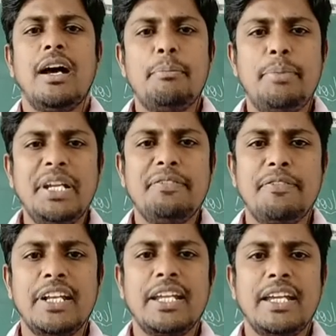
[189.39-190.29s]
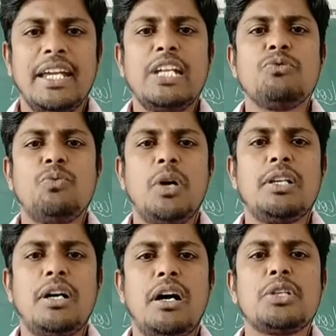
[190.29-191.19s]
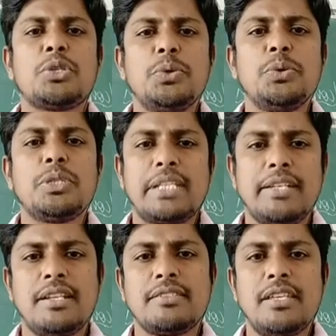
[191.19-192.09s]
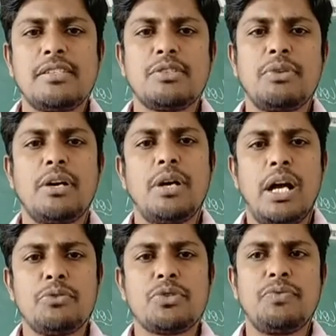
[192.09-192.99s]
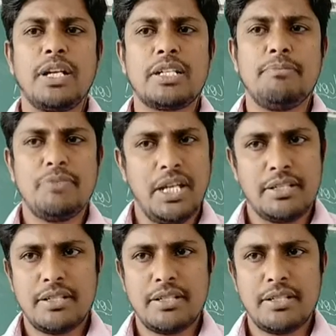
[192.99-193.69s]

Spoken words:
briefly in 1 or 2 sentences you have to welcome them.